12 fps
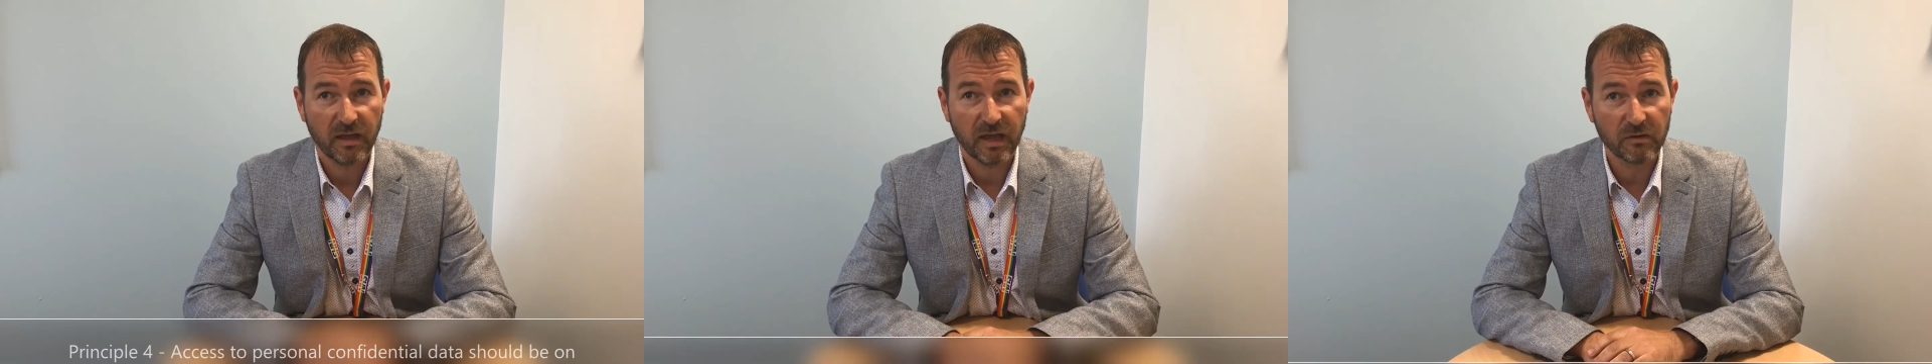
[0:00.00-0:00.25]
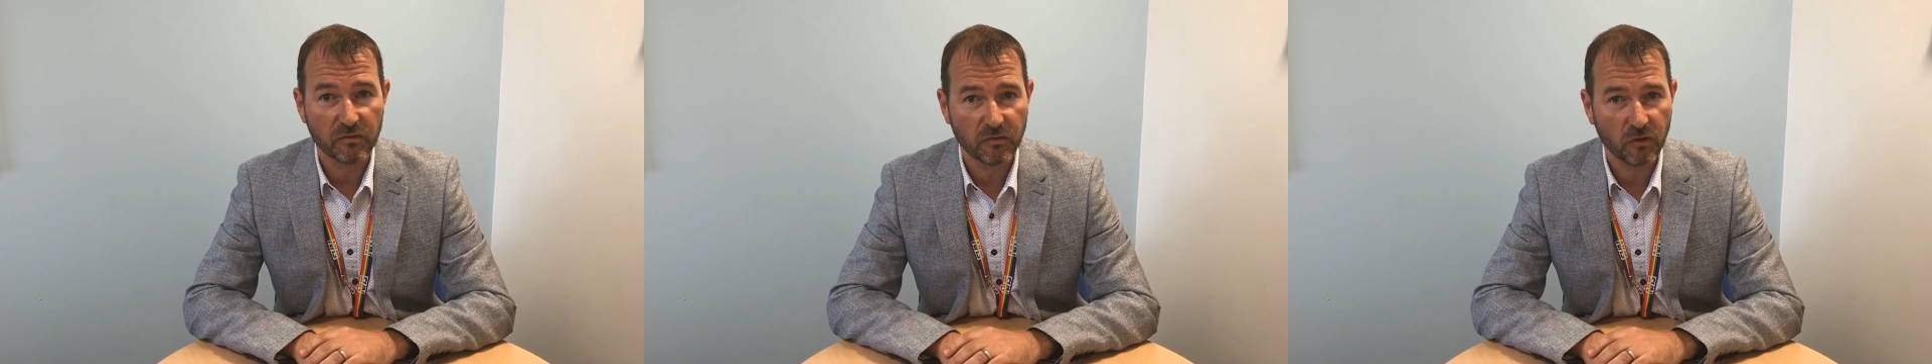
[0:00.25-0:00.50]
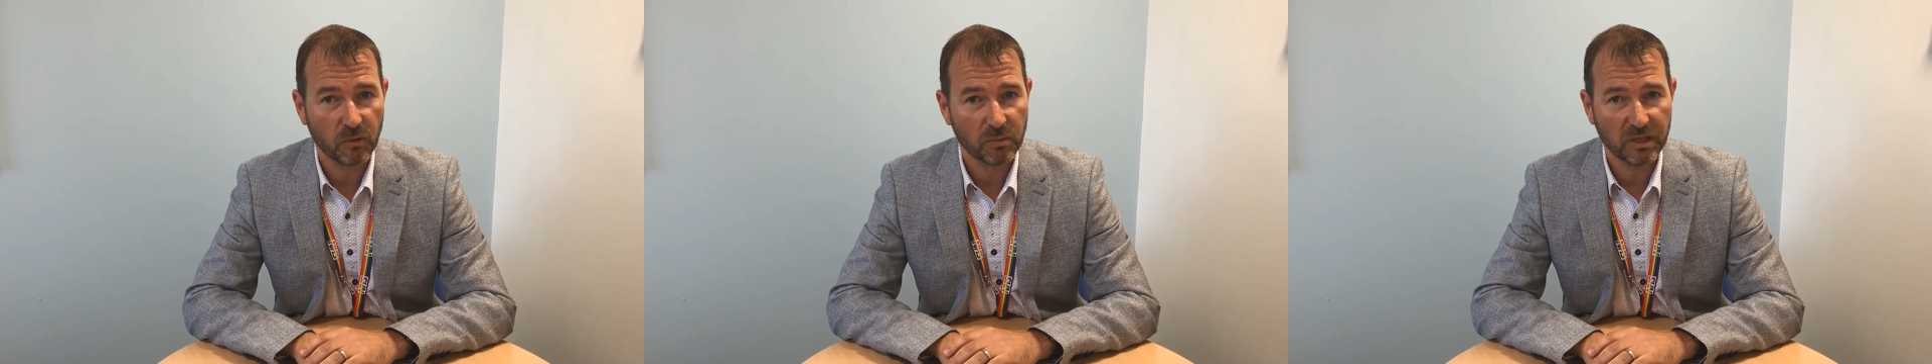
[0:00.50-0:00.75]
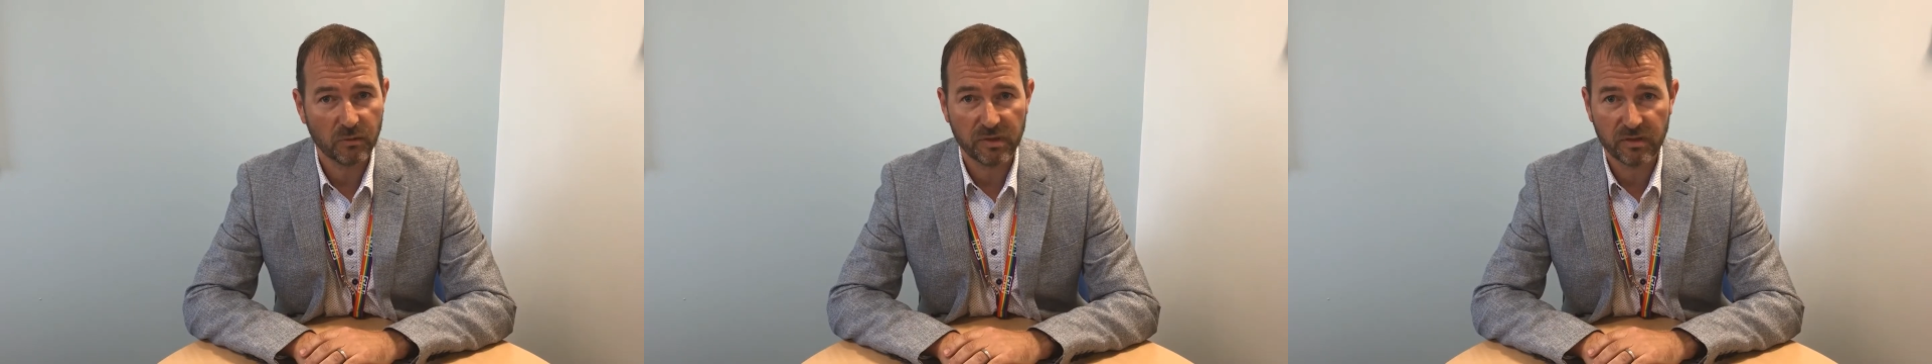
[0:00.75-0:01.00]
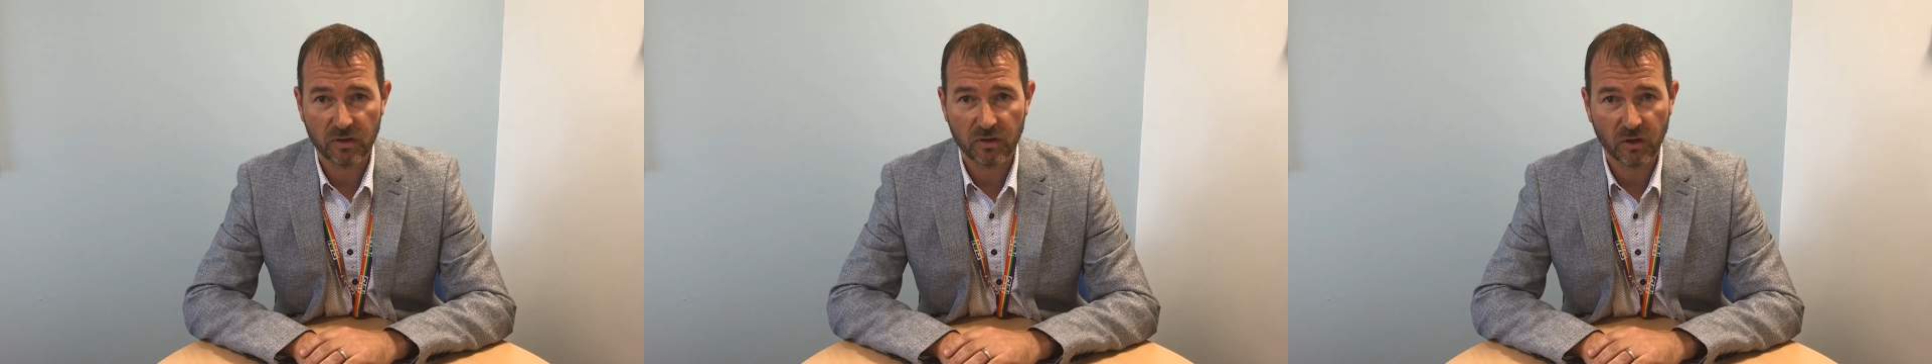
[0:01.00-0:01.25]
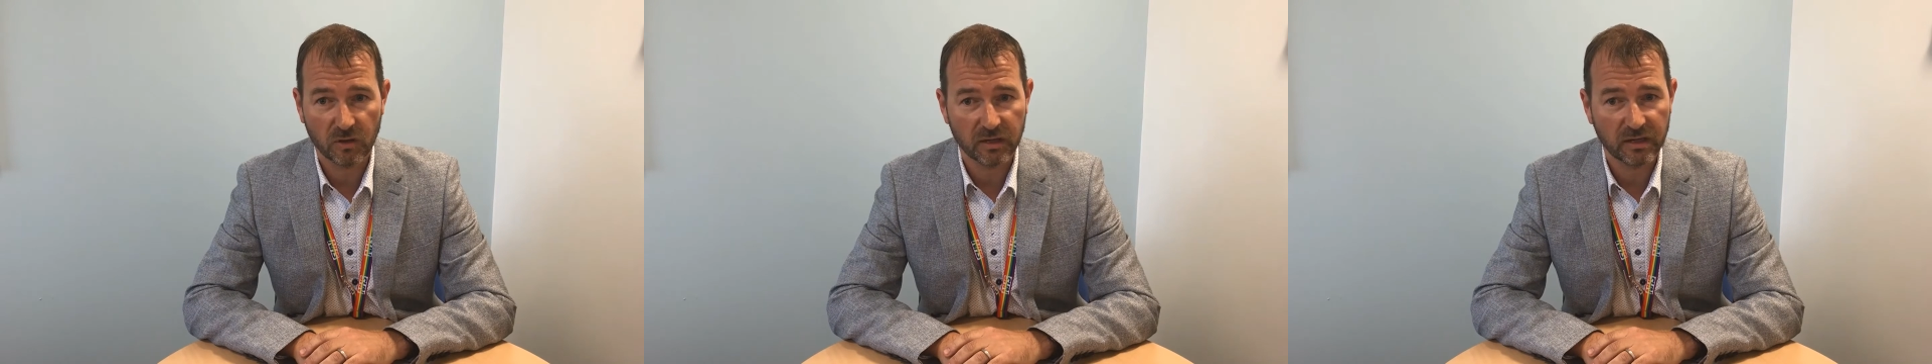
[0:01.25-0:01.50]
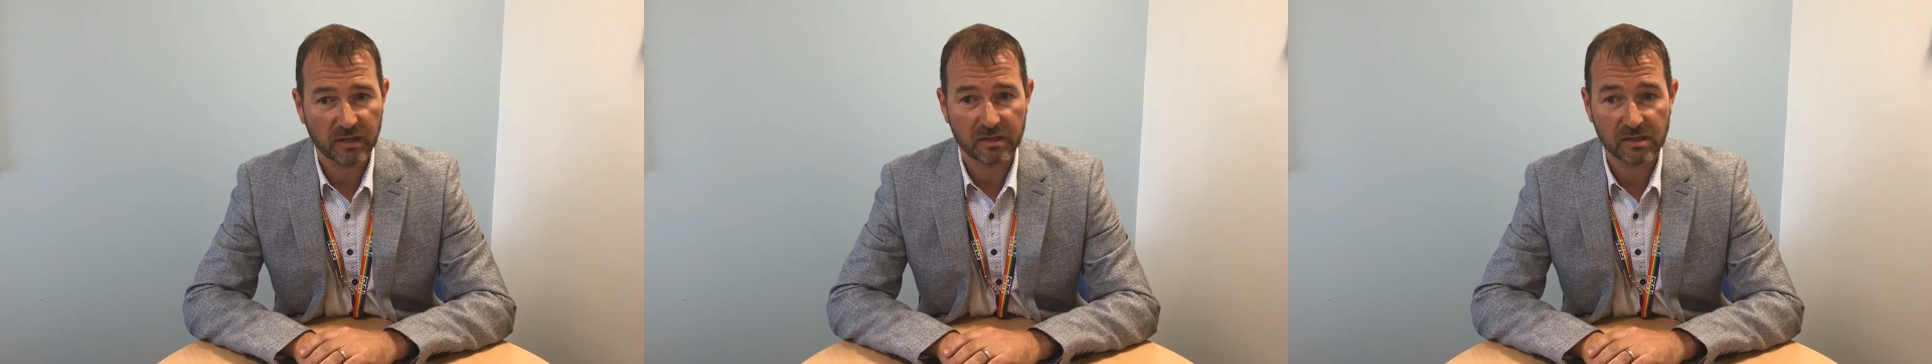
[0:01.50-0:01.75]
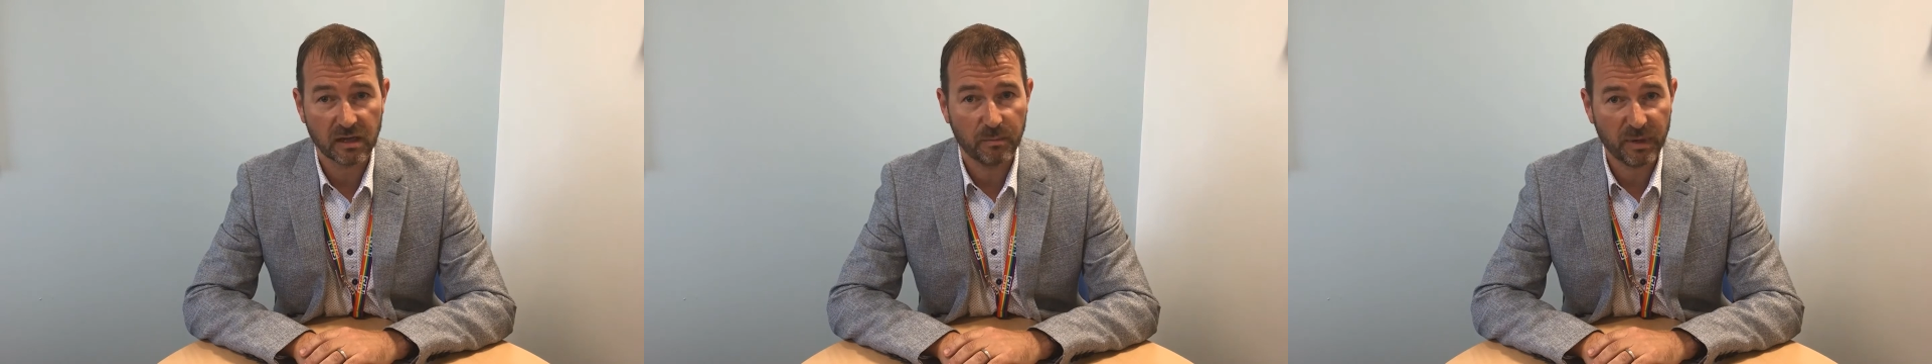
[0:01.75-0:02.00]
informally with your
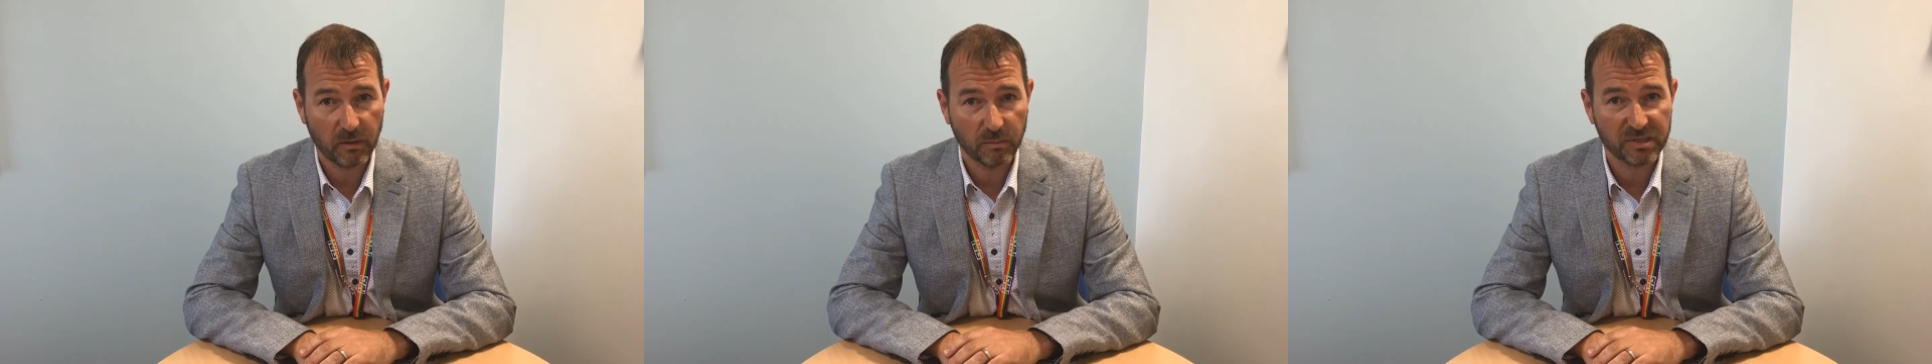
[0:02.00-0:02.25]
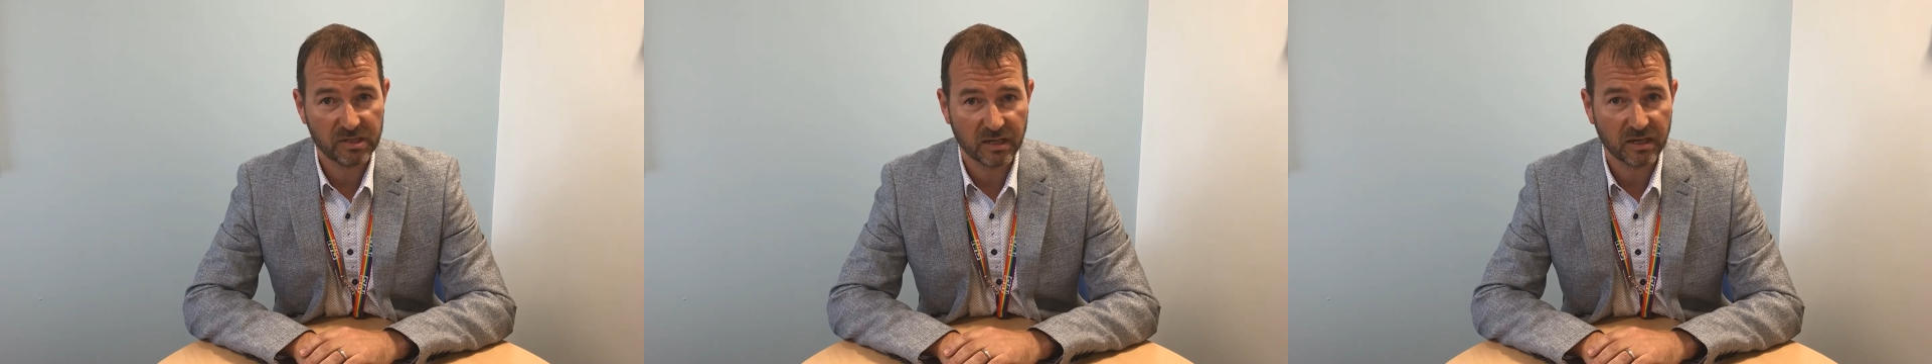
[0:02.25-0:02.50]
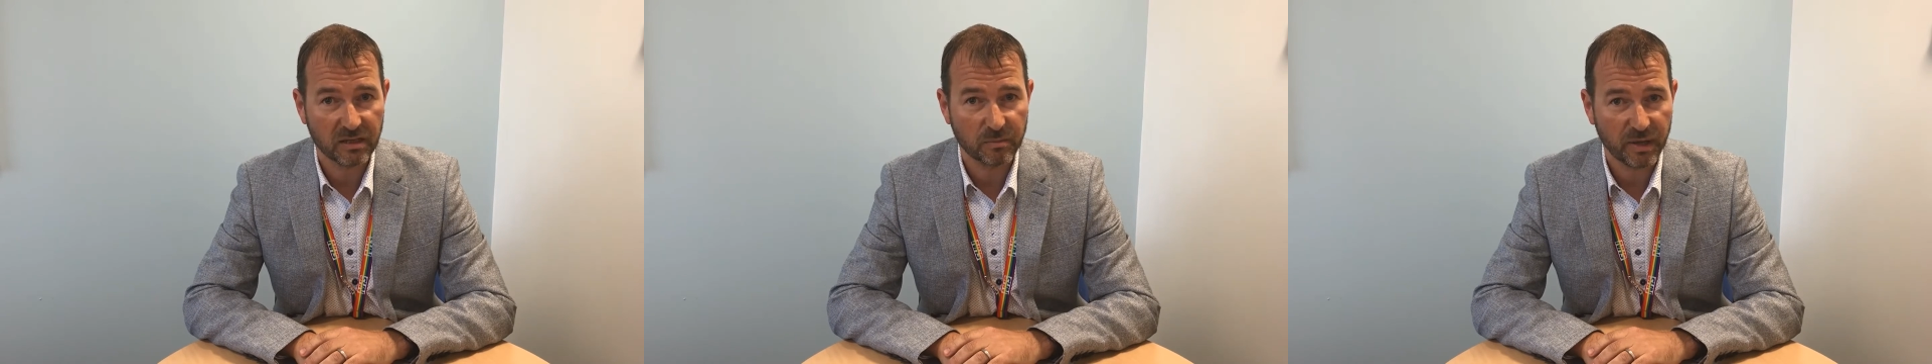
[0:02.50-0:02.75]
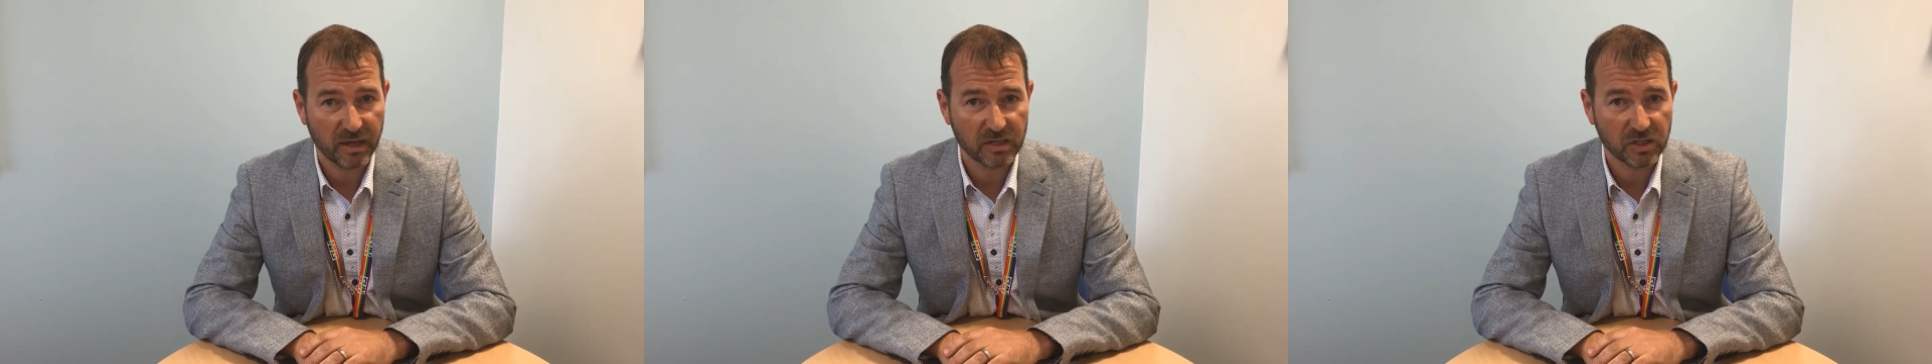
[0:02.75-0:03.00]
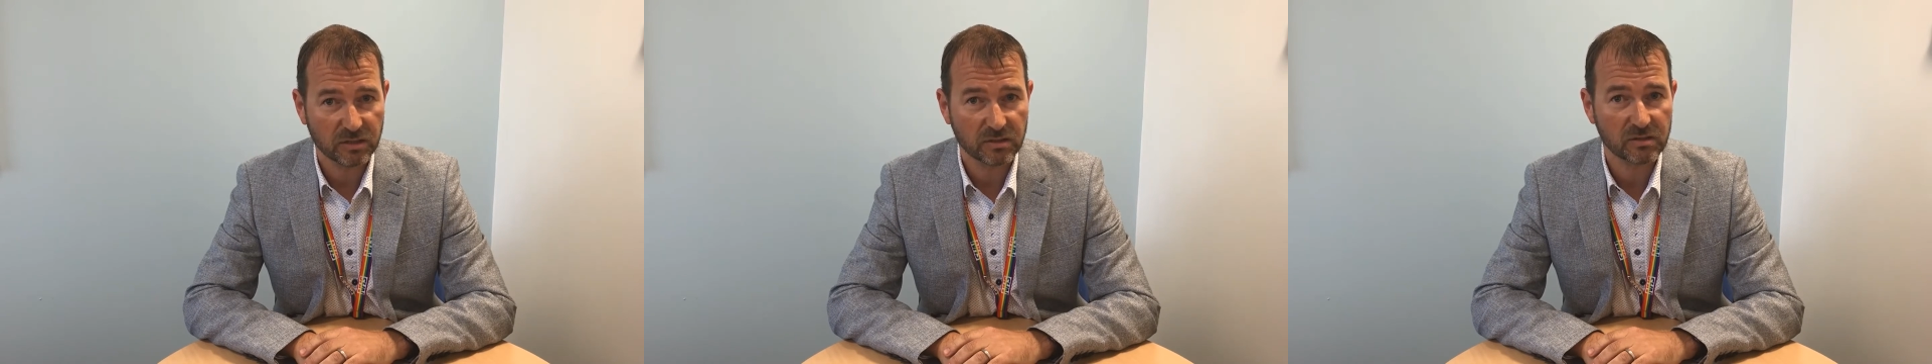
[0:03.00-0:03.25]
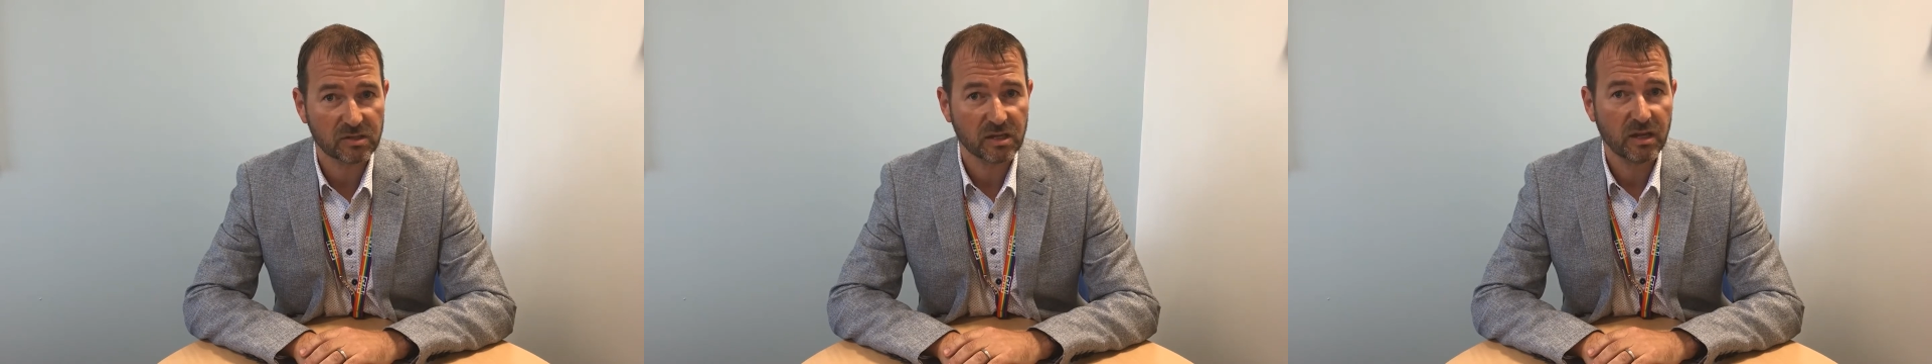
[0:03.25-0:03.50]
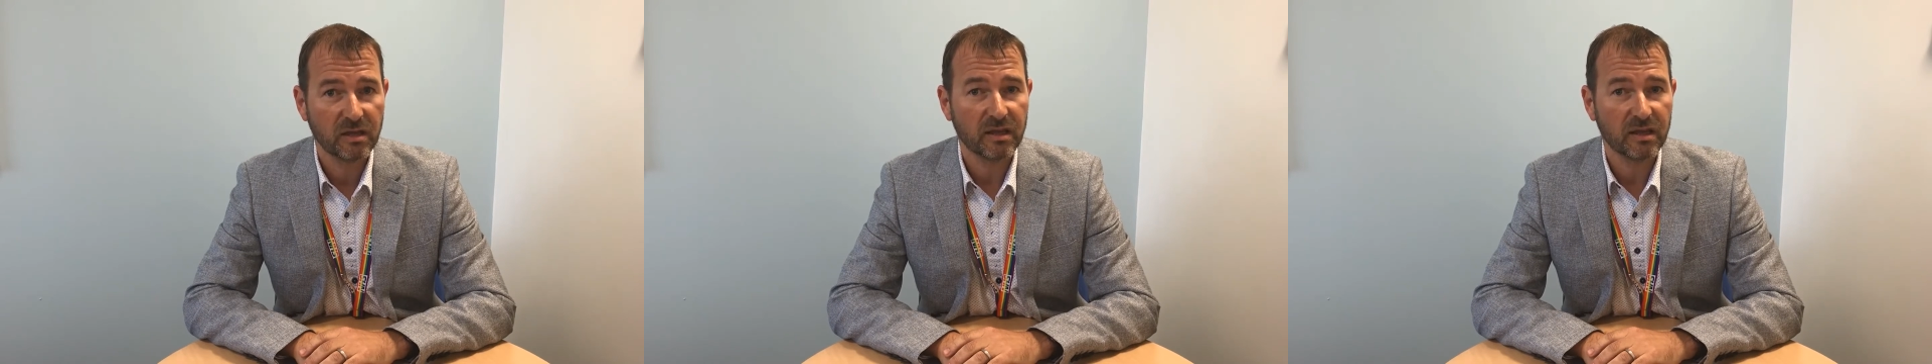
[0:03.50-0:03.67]
colleagues about particular patients.